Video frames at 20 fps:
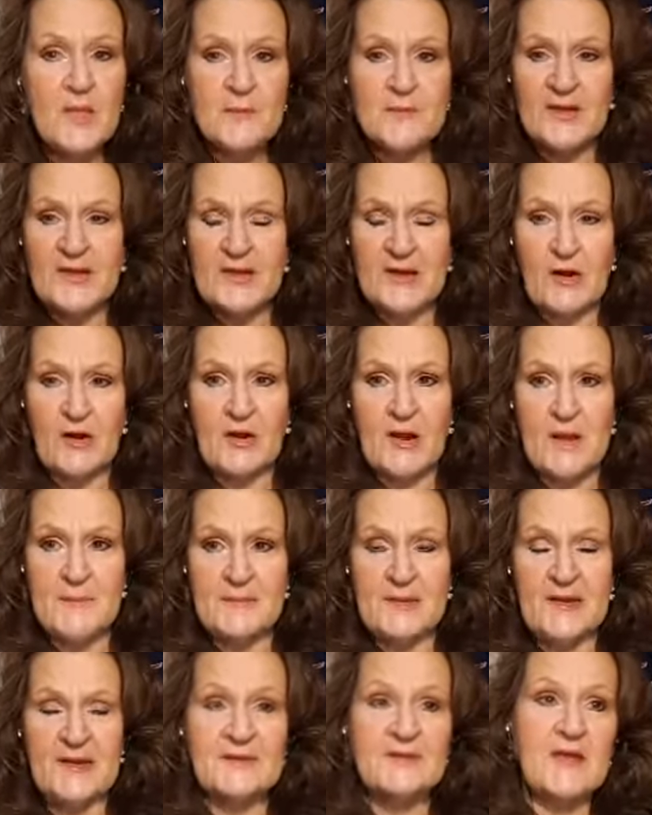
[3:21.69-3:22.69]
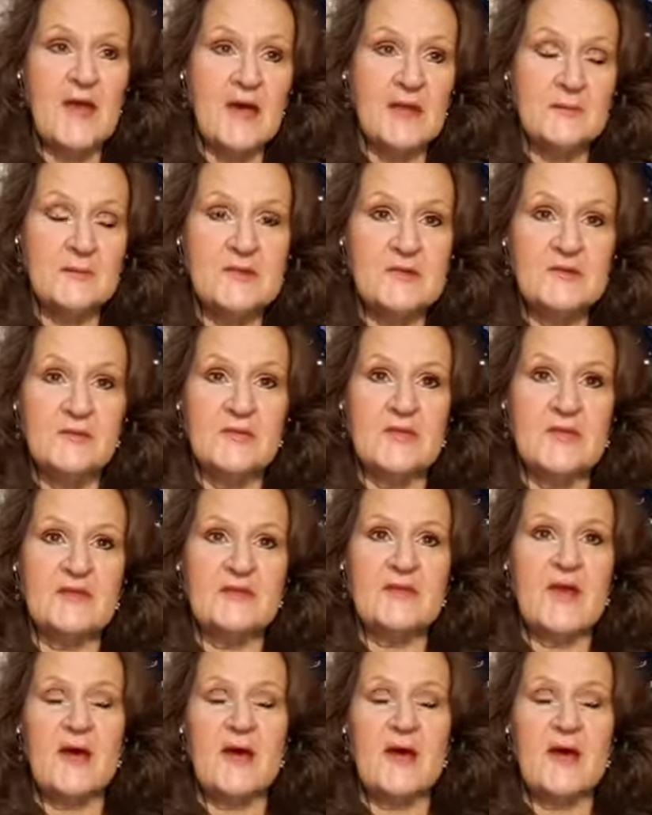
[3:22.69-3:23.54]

But in our companies, how do we do this?